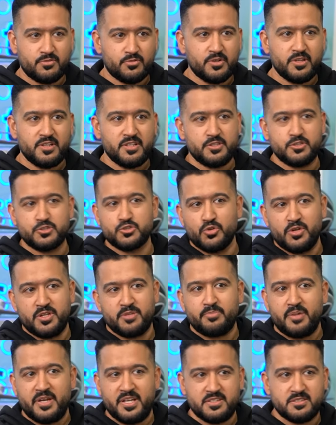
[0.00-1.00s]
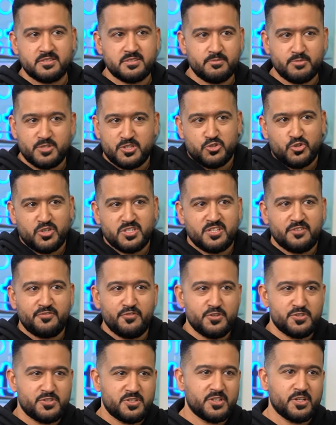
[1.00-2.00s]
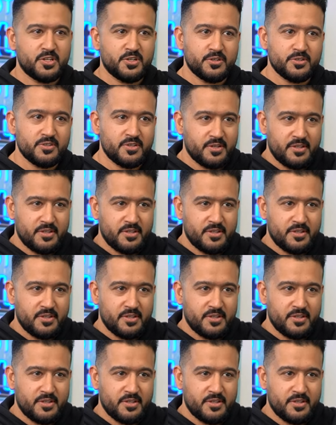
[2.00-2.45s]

stuff. Really, the joint pains. Because the joints are the first to go. They're